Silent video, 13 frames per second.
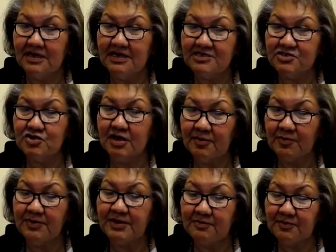As
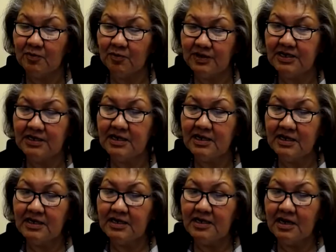tribal people, we
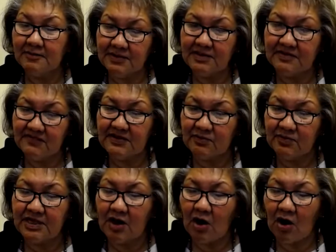I believe that
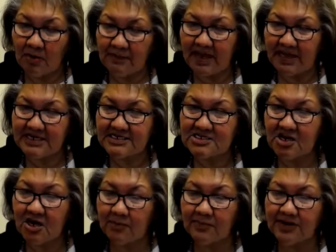we all manage
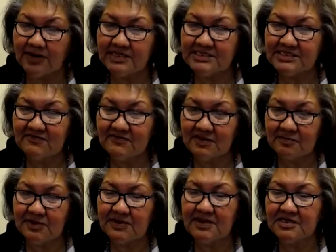comprehensively
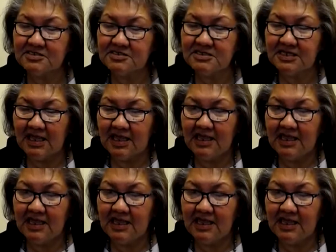because